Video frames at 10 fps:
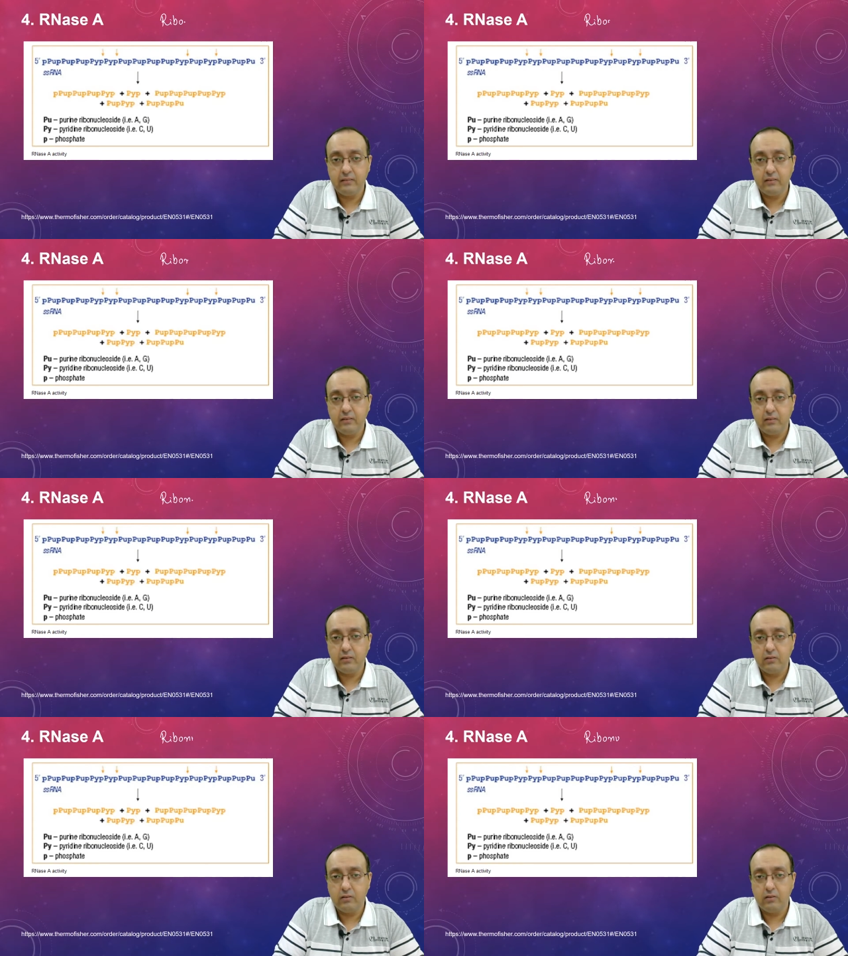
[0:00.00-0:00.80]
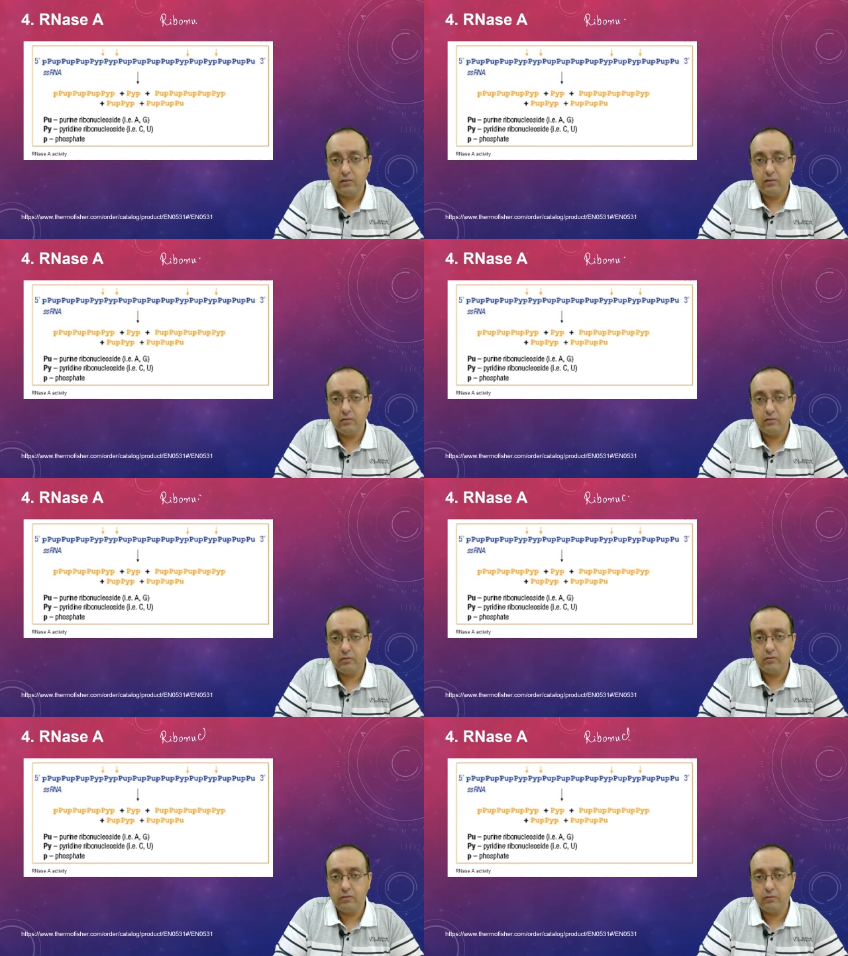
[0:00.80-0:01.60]

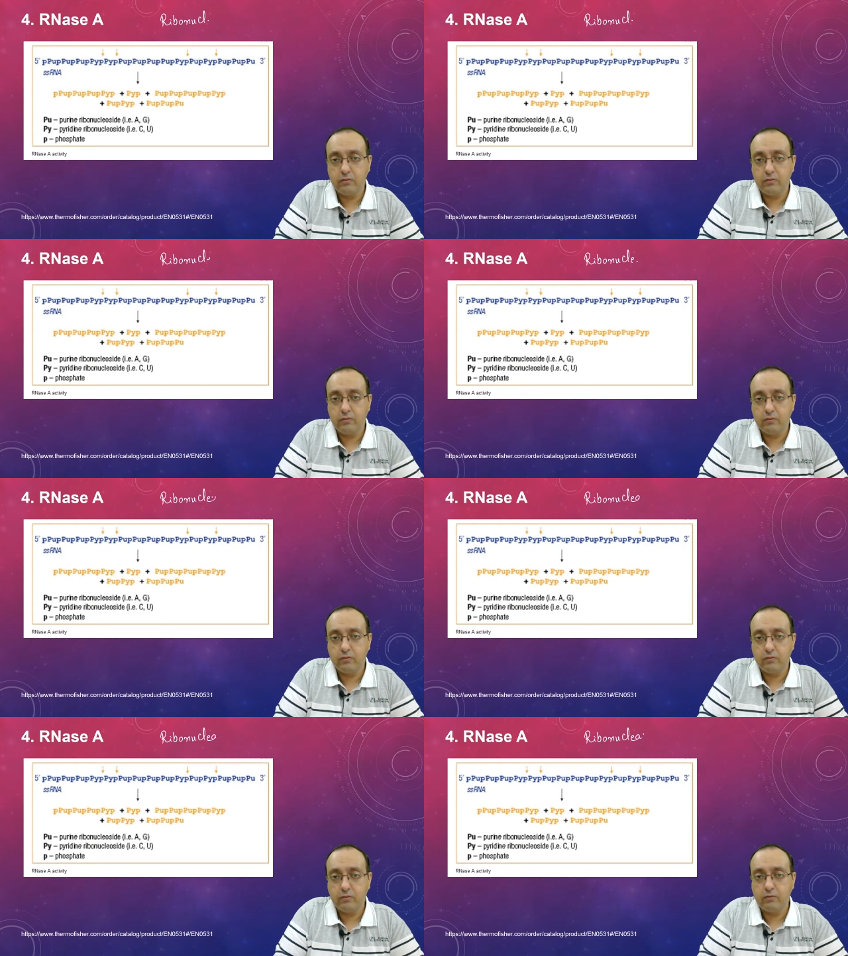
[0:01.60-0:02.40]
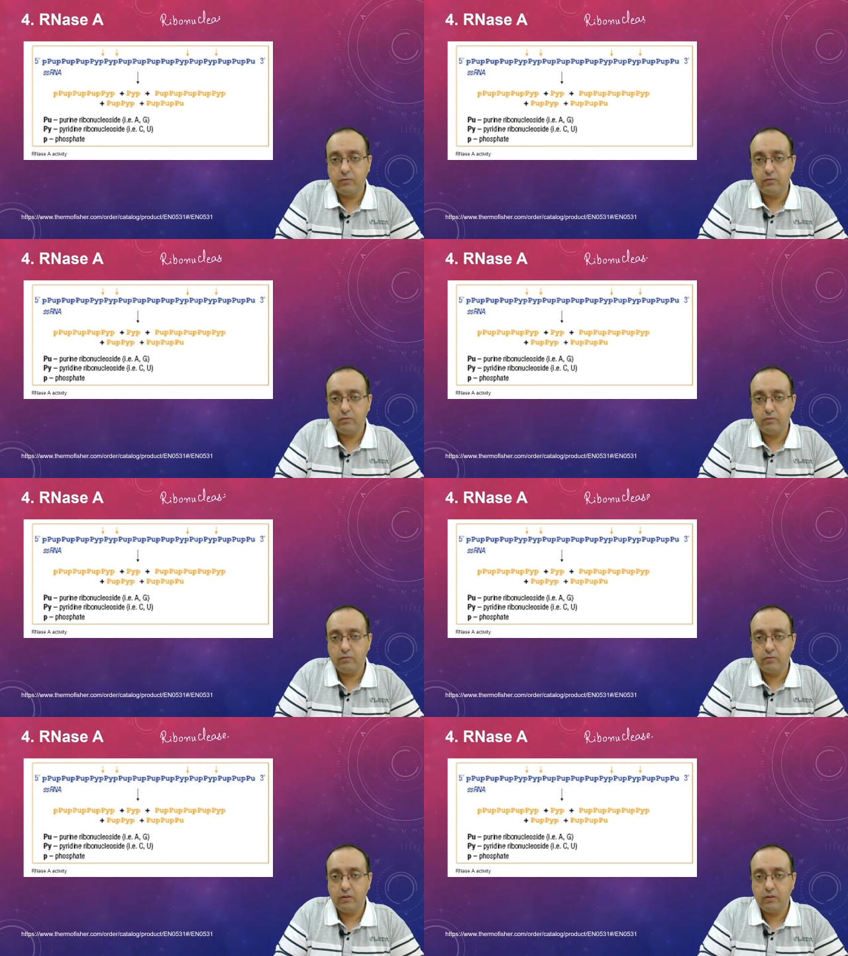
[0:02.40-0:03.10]
(silence)